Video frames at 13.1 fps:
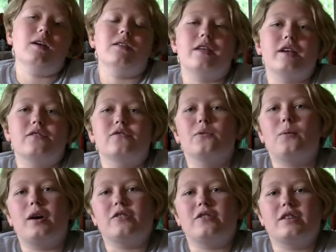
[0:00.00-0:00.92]
thanks for
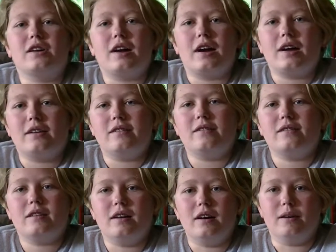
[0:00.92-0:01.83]
watching, guys.
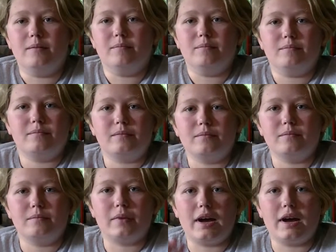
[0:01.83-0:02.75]

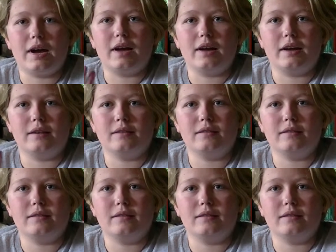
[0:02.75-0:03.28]
Bye.